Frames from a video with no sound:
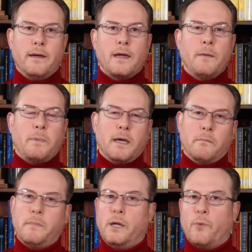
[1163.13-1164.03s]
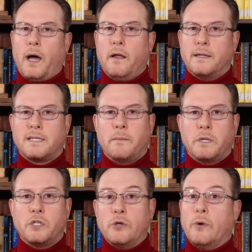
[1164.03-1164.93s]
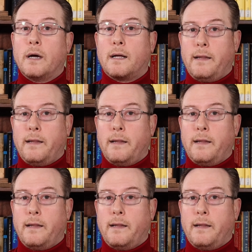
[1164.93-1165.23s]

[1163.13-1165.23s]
Apian, meanwhile, attempted to